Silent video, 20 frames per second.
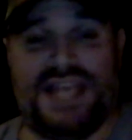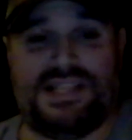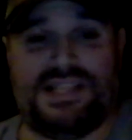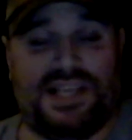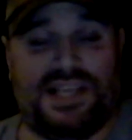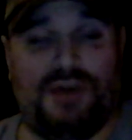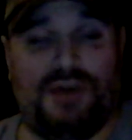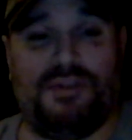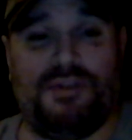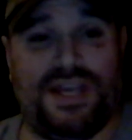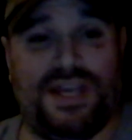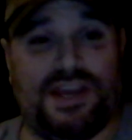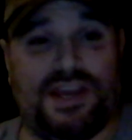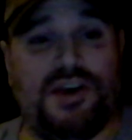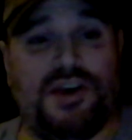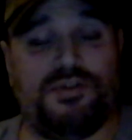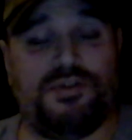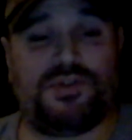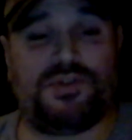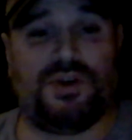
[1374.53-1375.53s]
the only
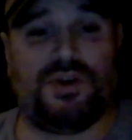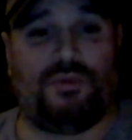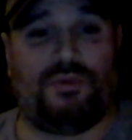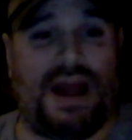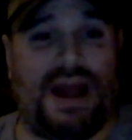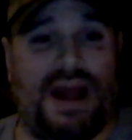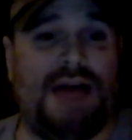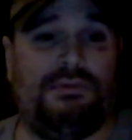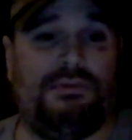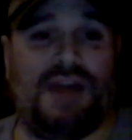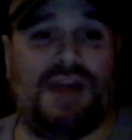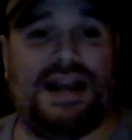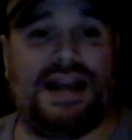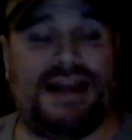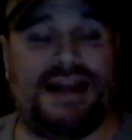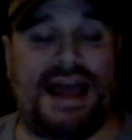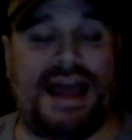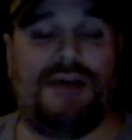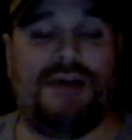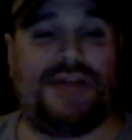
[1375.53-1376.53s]
coach around right
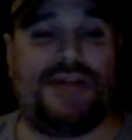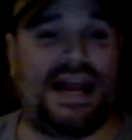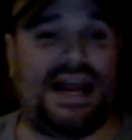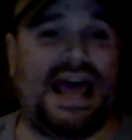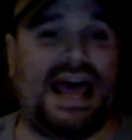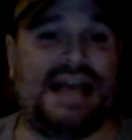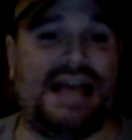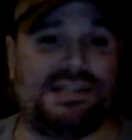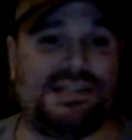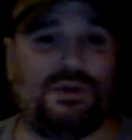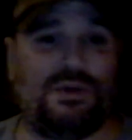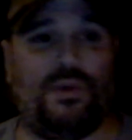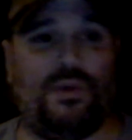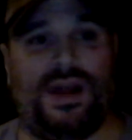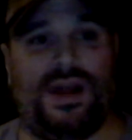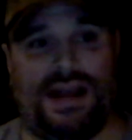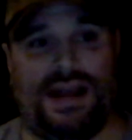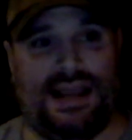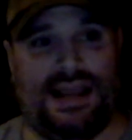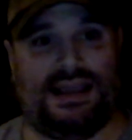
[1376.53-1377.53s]
now that has a
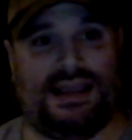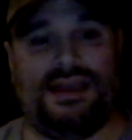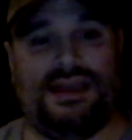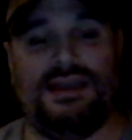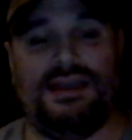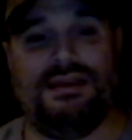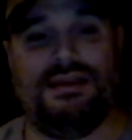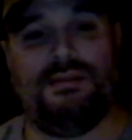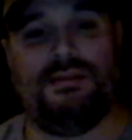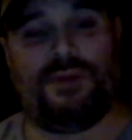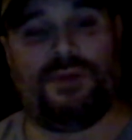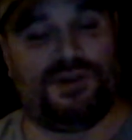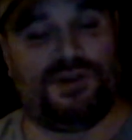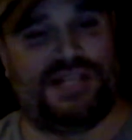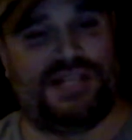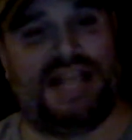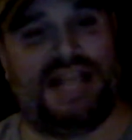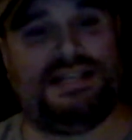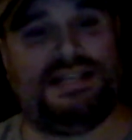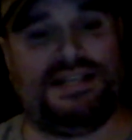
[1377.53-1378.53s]
winning
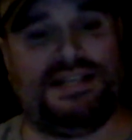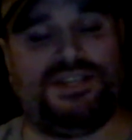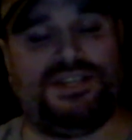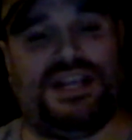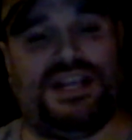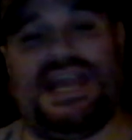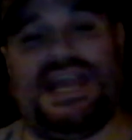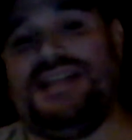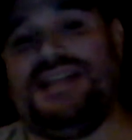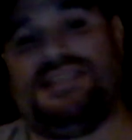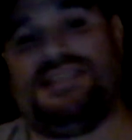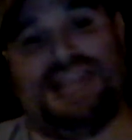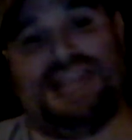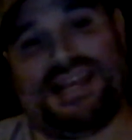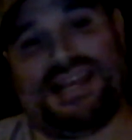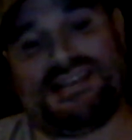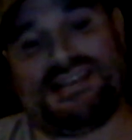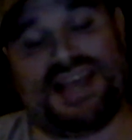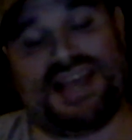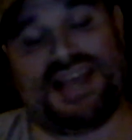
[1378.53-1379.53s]
percentage against
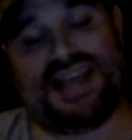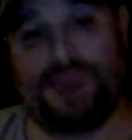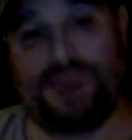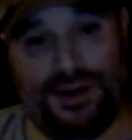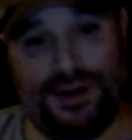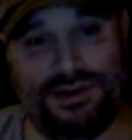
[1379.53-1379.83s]
Nick Saban.